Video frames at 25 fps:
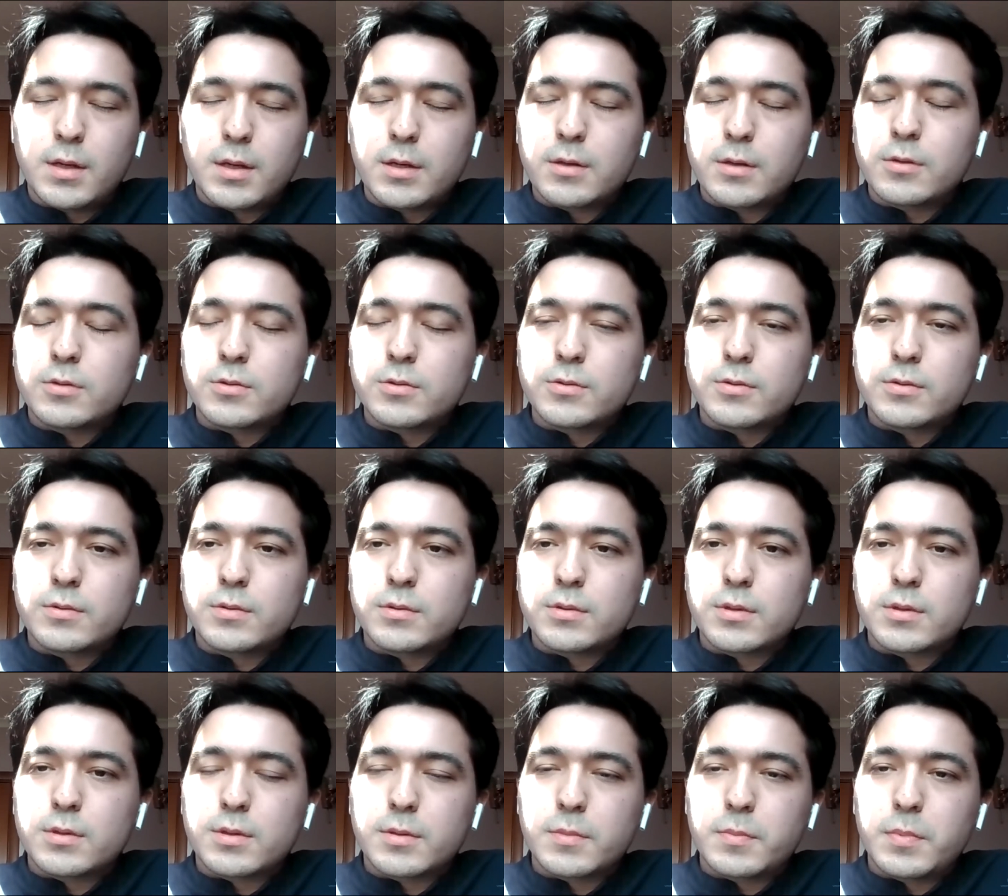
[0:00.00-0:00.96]

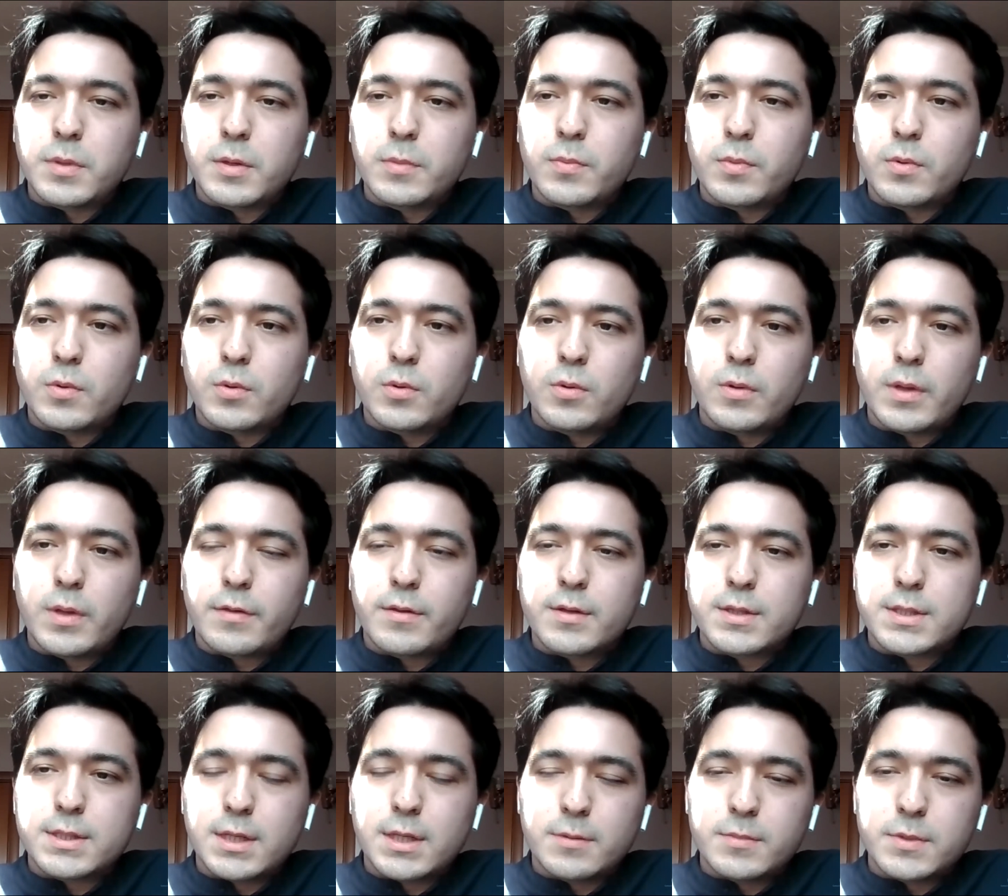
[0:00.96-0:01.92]
ill people
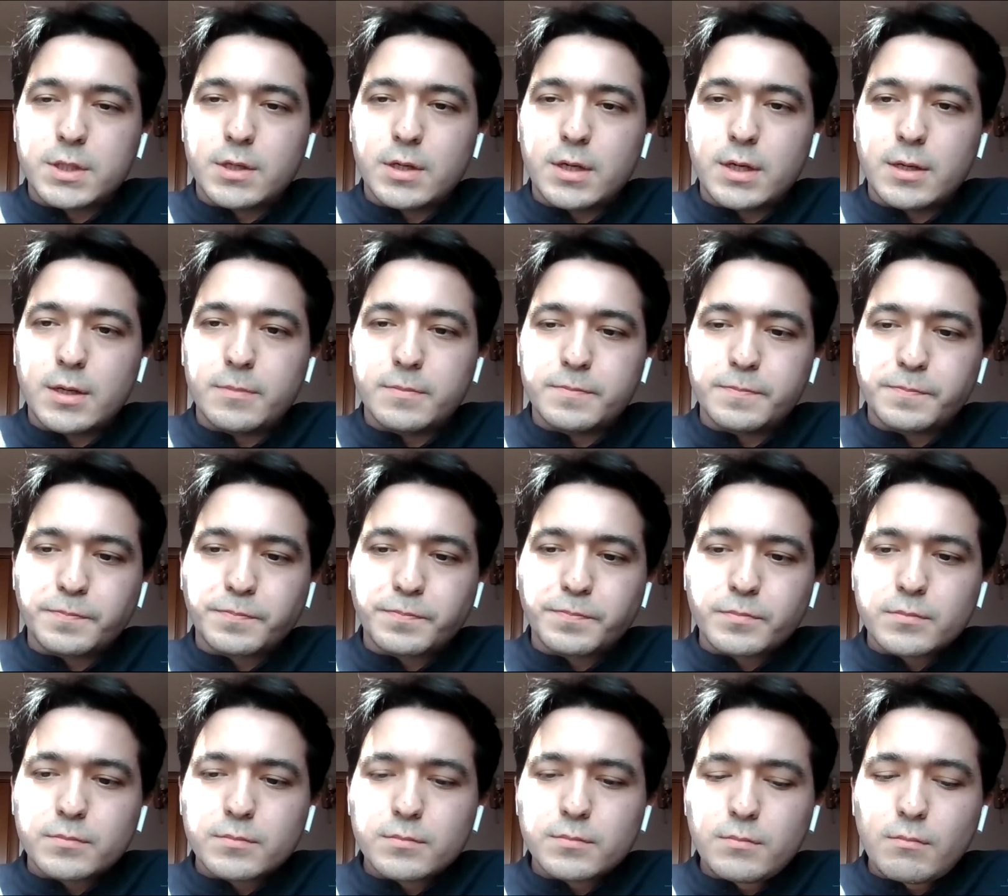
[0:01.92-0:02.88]
at the same time
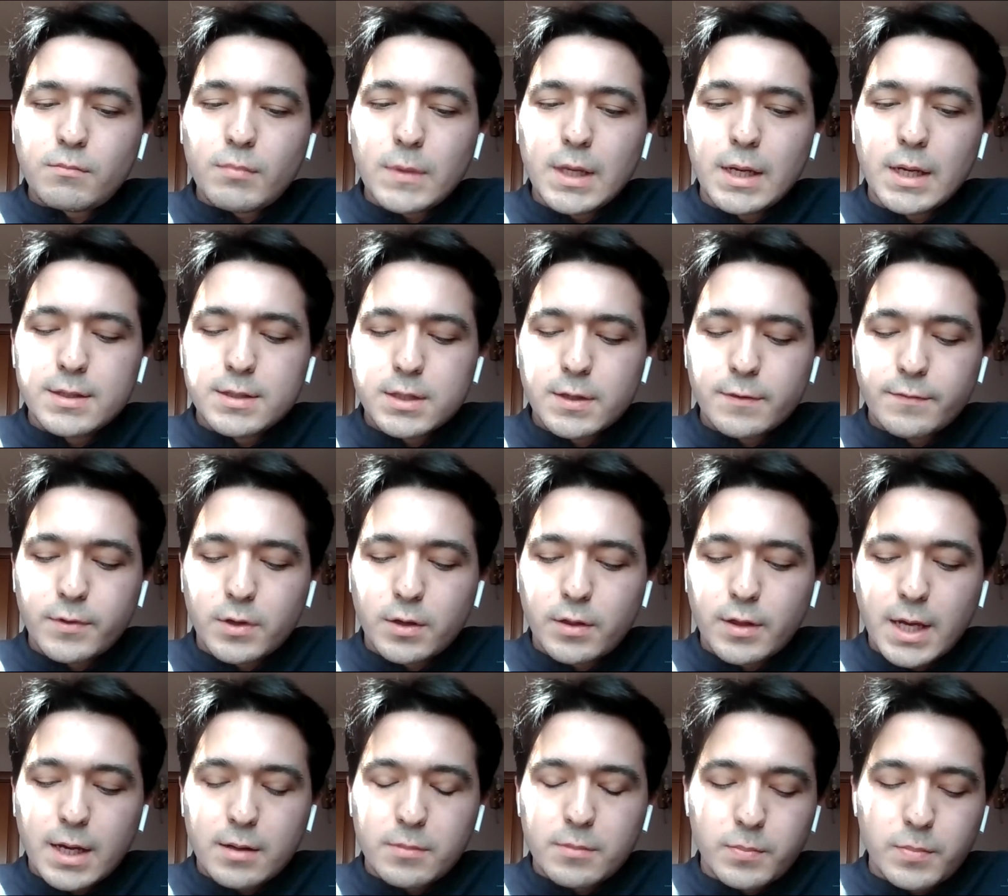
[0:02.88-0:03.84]
and stuff like
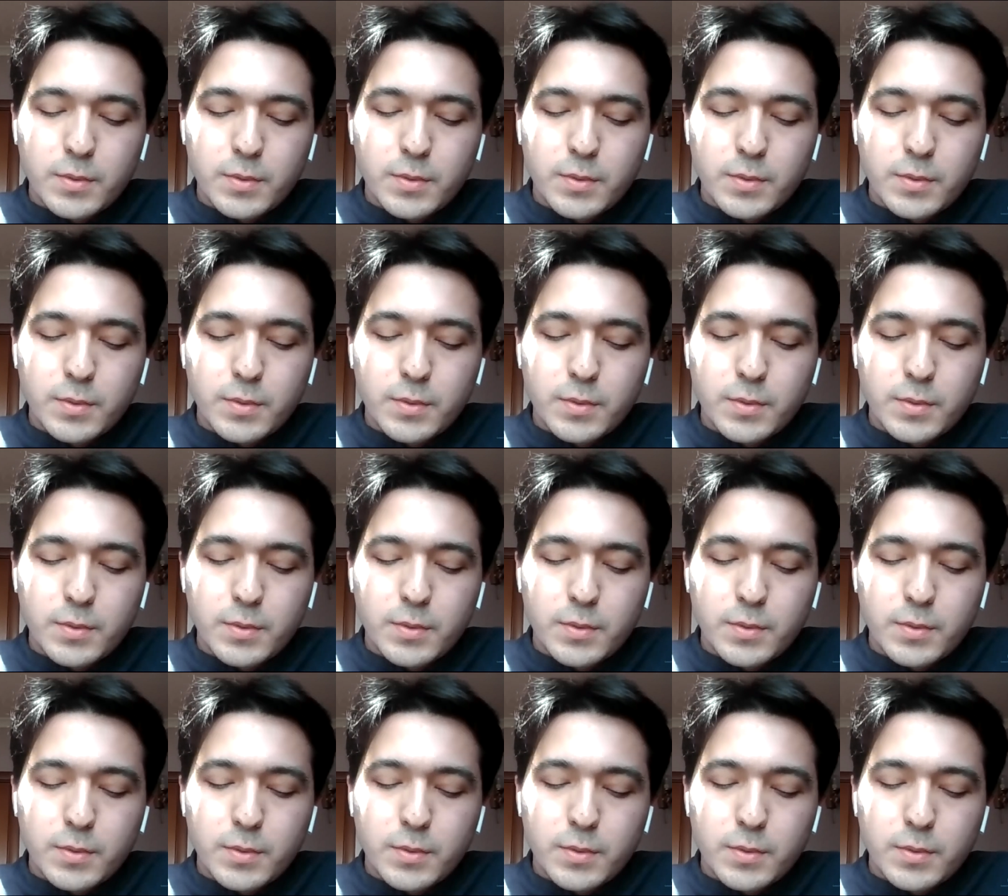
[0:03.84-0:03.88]
that.